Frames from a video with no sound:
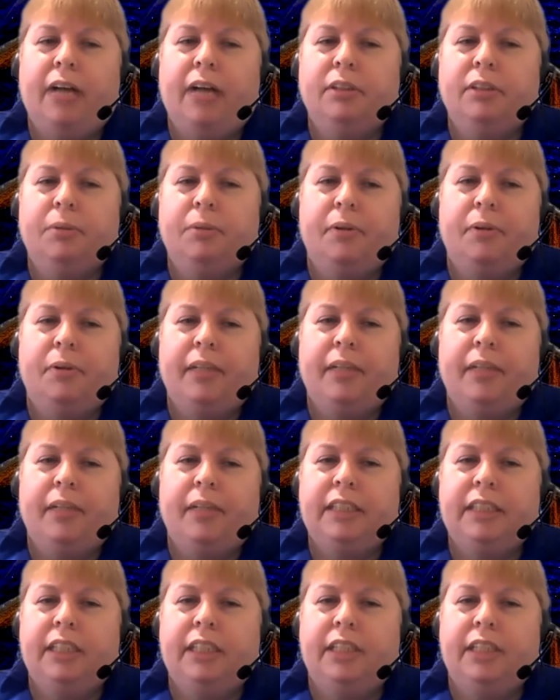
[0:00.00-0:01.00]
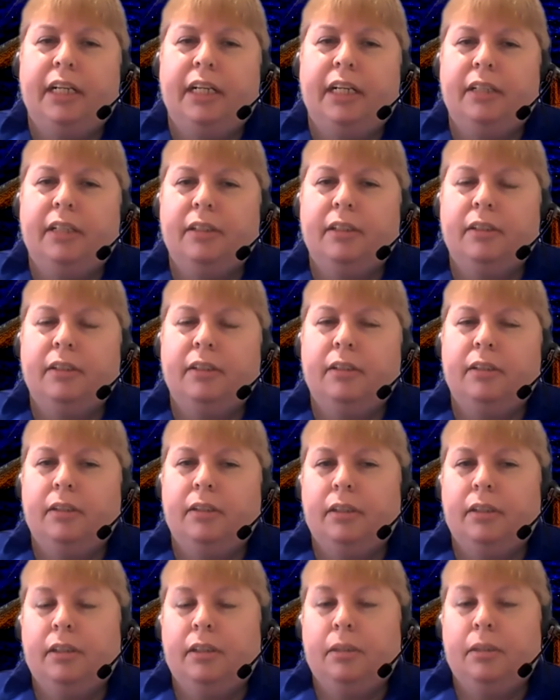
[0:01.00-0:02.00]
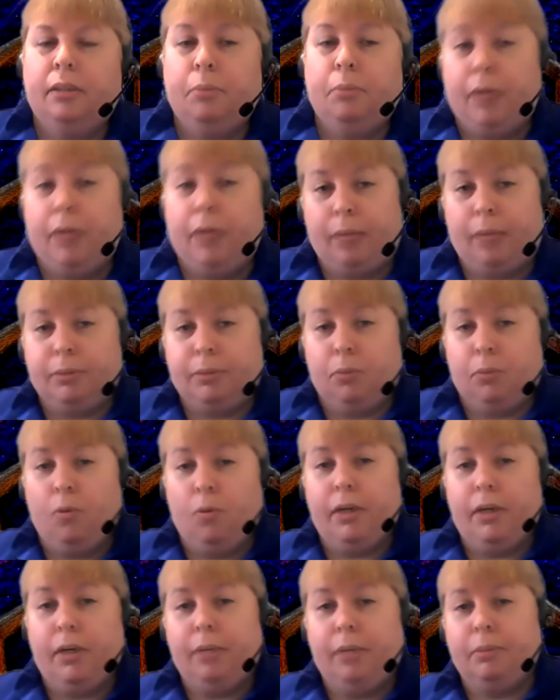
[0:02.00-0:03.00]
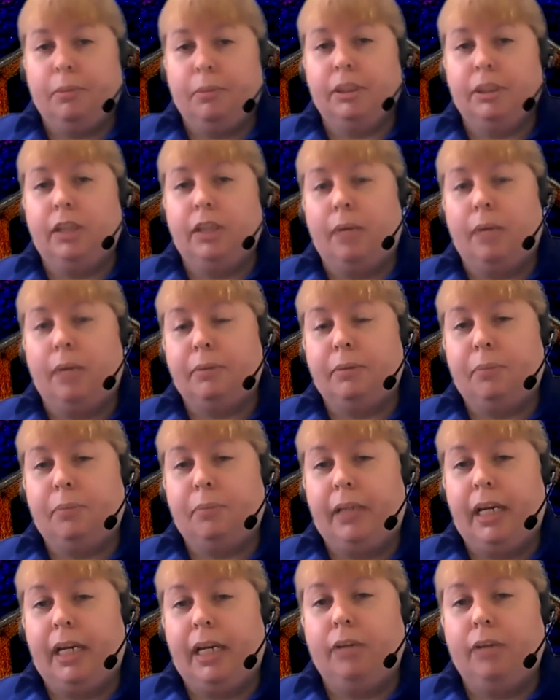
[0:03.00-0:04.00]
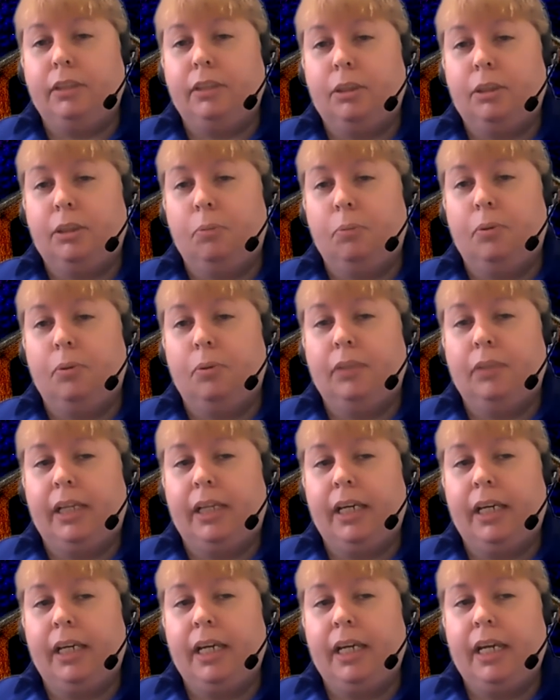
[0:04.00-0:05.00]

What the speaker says: where he is teaching, perhaps to warn him to stop speaking out so boldly.